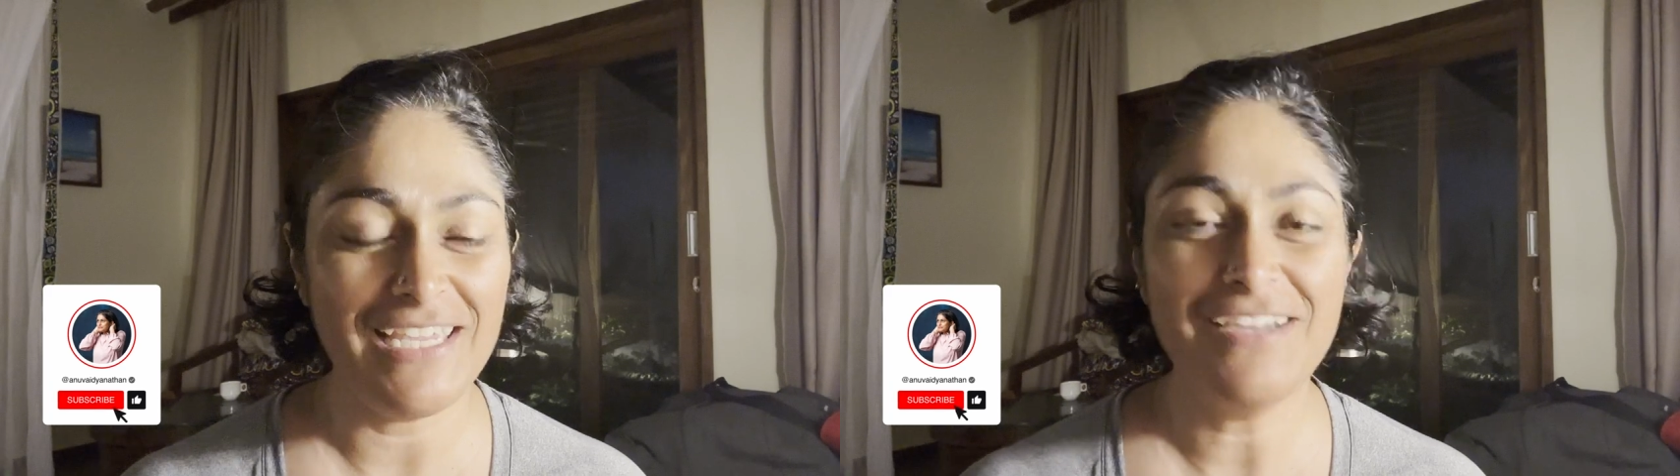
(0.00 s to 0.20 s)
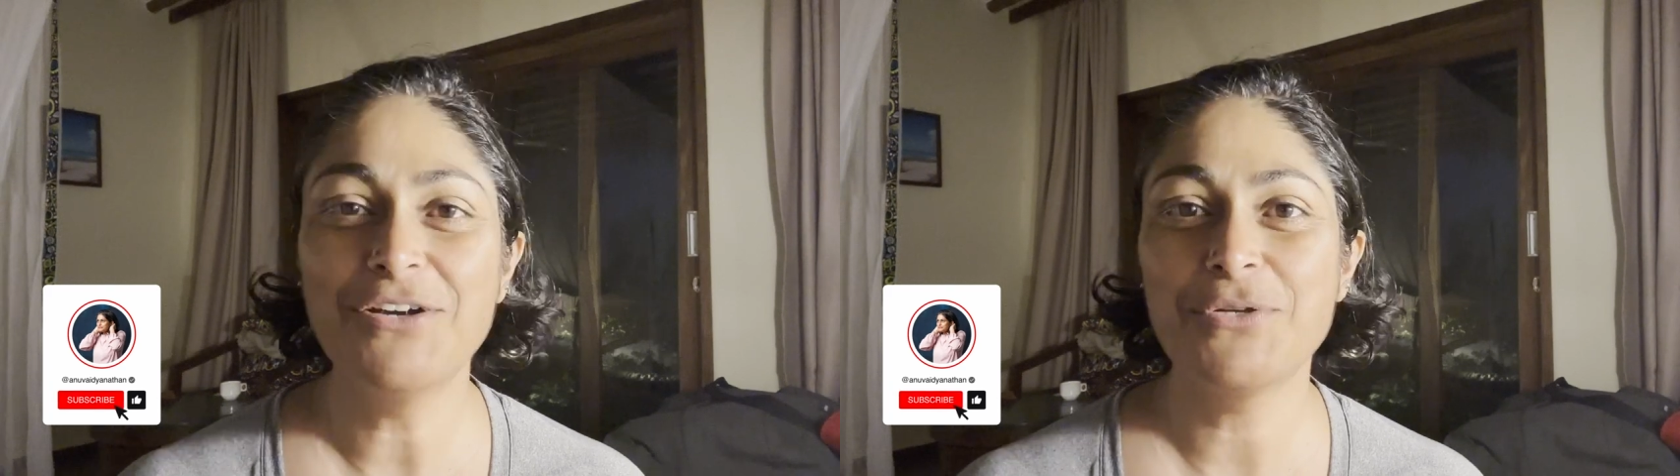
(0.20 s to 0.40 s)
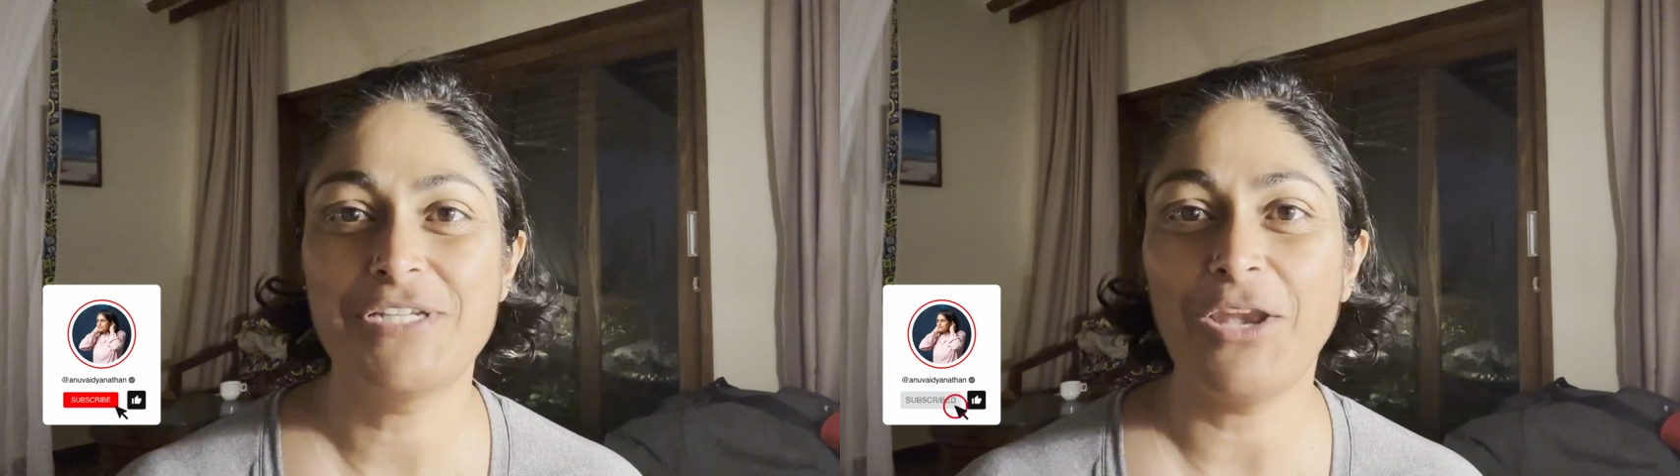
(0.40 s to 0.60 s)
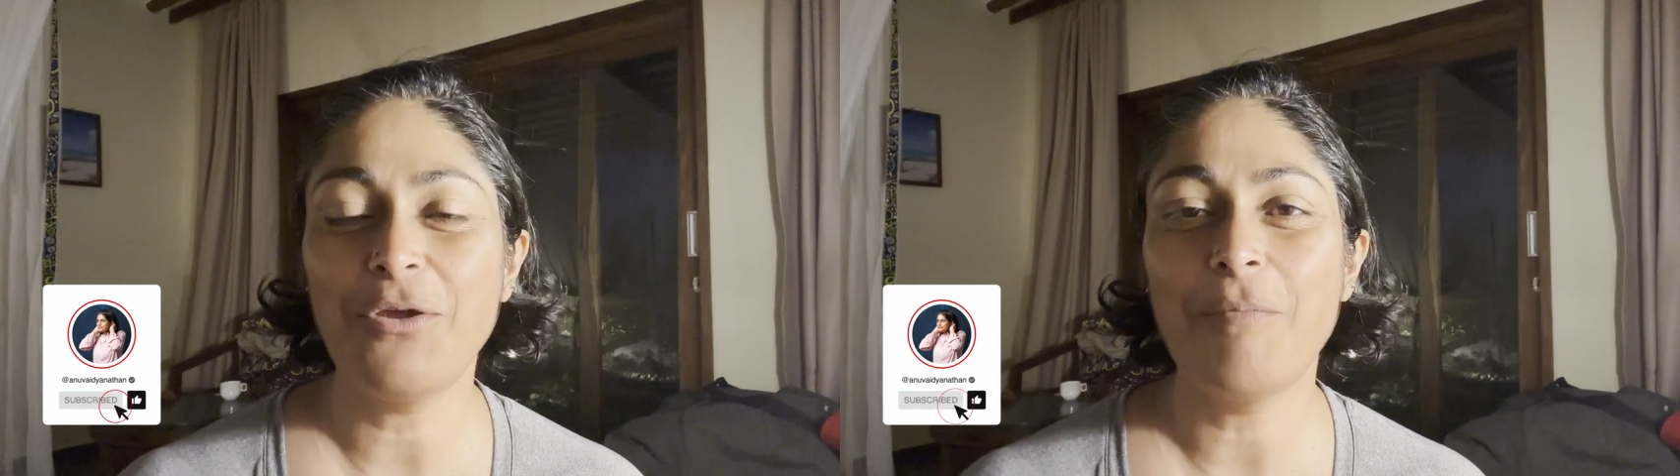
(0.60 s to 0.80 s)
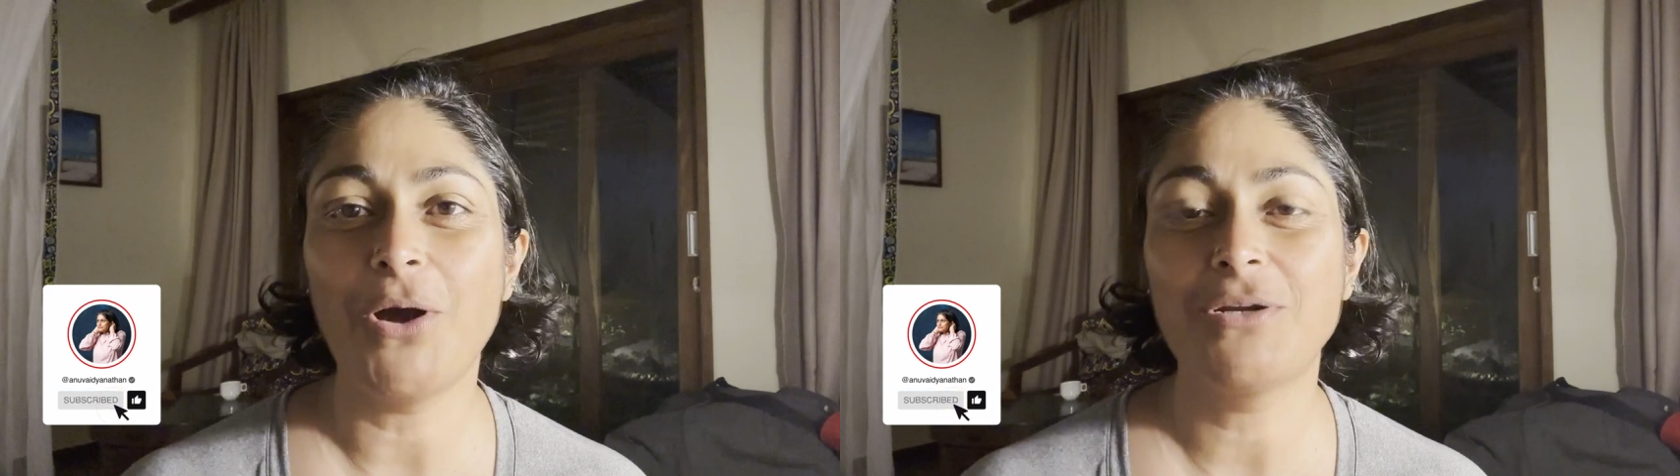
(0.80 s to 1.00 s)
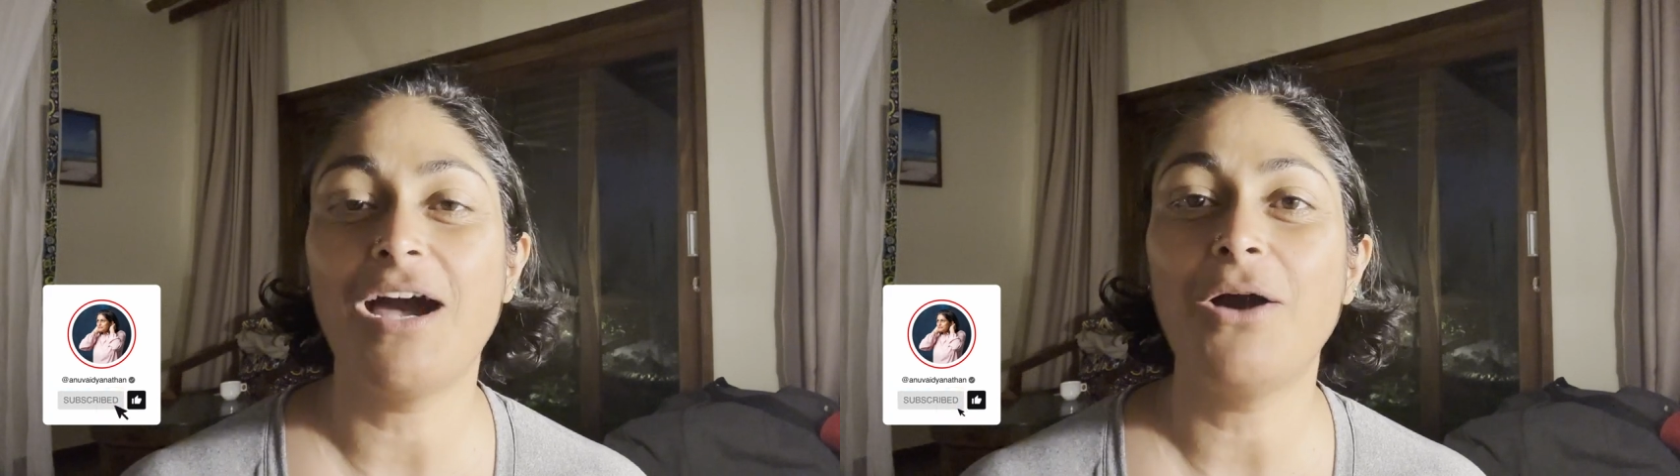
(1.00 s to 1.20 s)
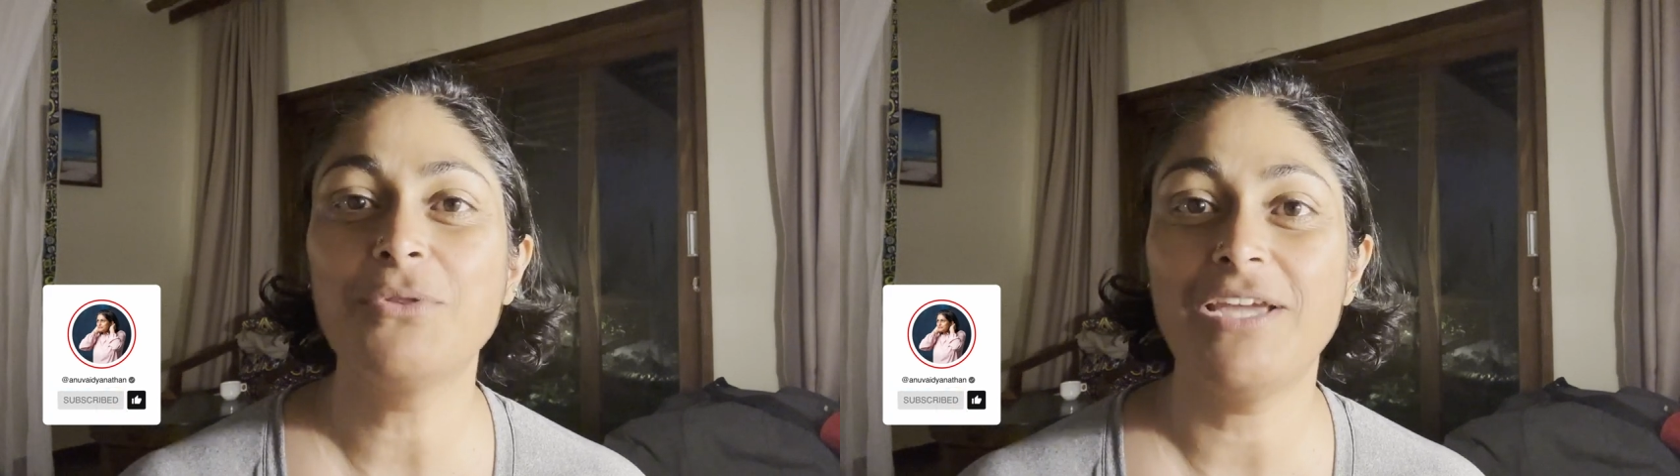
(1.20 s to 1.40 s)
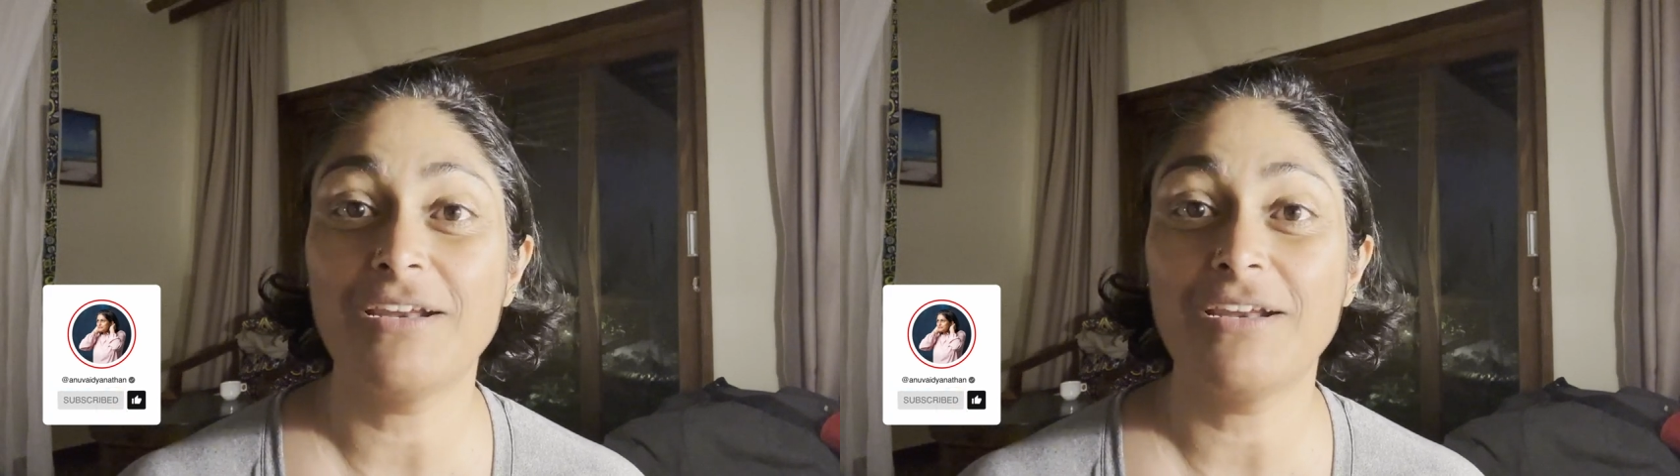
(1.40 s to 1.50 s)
eager to tell you about how the